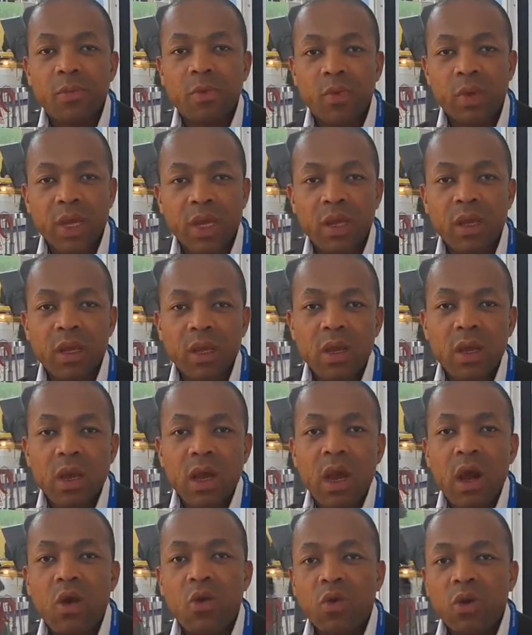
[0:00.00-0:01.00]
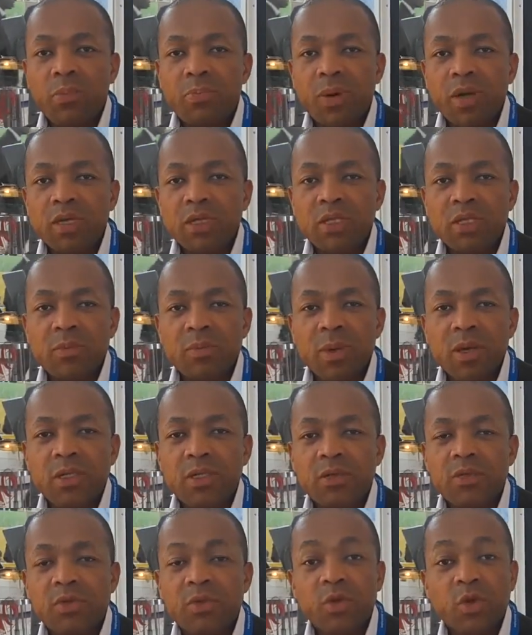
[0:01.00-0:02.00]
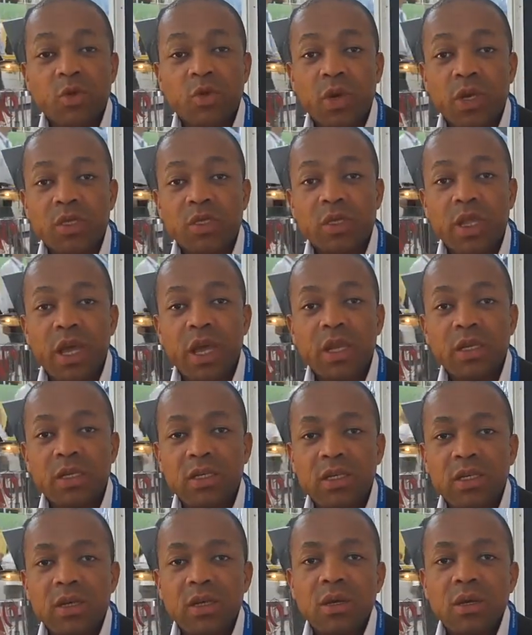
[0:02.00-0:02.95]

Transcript: We only participate in through a stand.